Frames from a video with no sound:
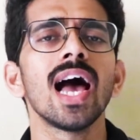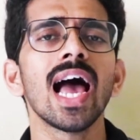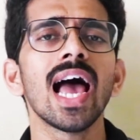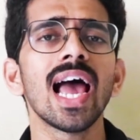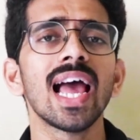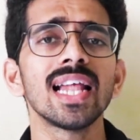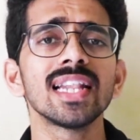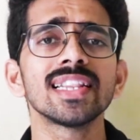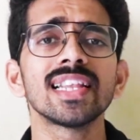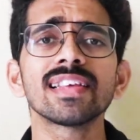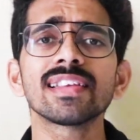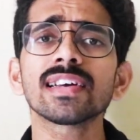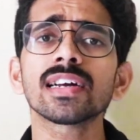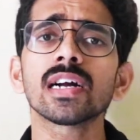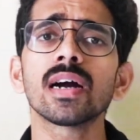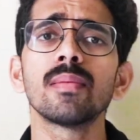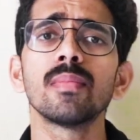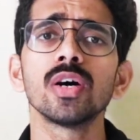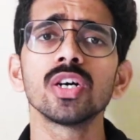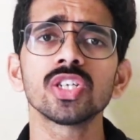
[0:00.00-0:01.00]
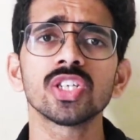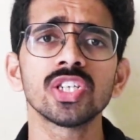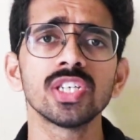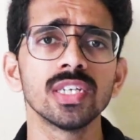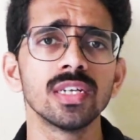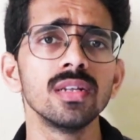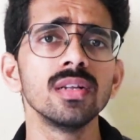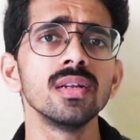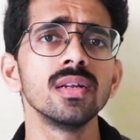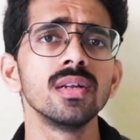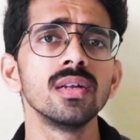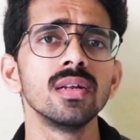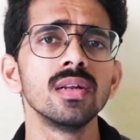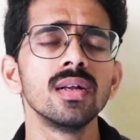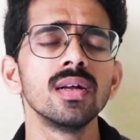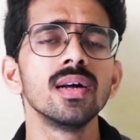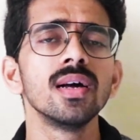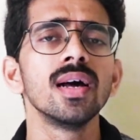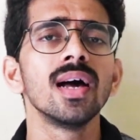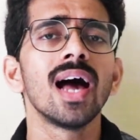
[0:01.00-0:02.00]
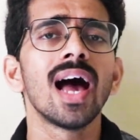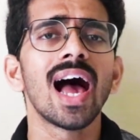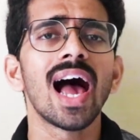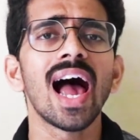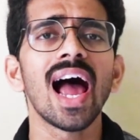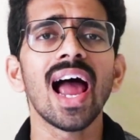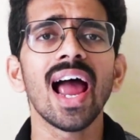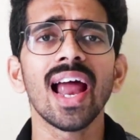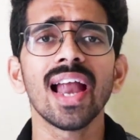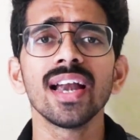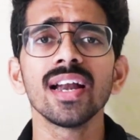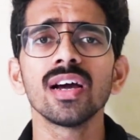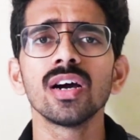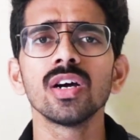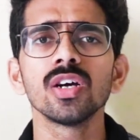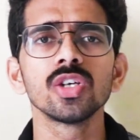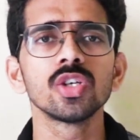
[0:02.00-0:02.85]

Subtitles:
and there's a commercial and